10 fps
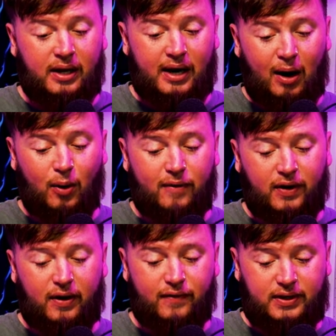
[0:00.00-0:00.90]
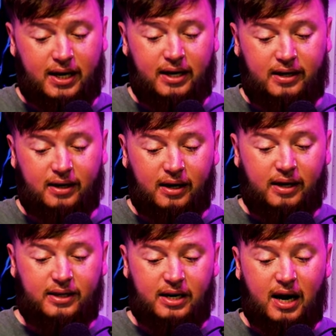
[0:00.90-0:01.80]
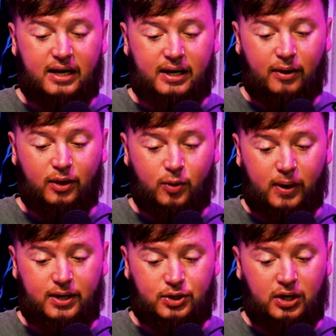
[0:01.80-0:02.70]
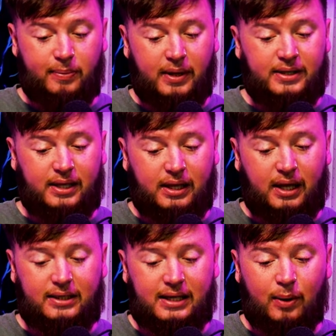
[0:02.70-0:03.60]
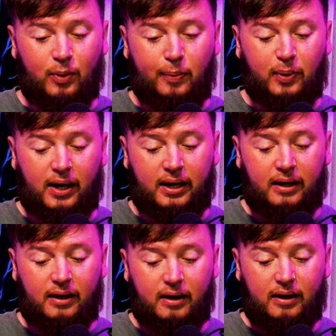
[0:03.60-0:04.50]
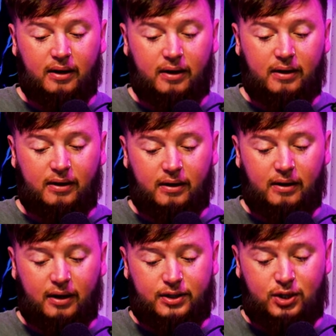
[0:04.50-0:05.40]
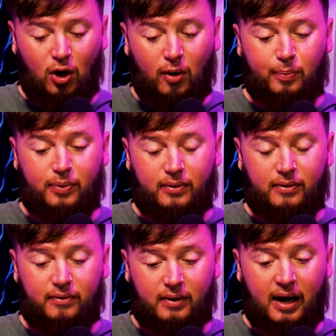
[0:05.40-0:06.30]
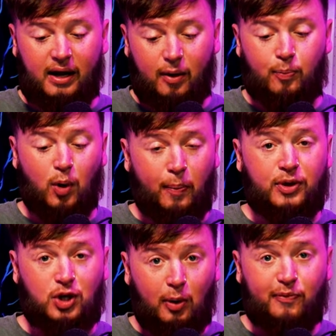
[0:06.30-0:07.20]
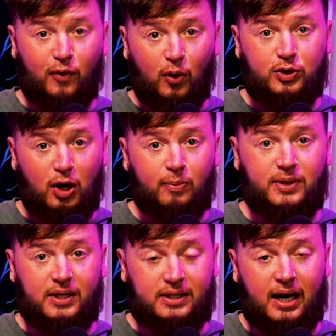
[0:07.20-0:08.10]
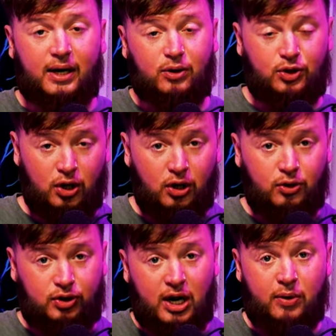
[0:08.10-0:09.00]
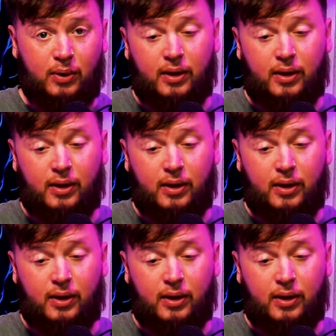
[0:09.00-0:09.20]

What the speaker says: Now, if you take United out of the equation, it means that the last time we play a top, like a proper top four, top six side, genuinely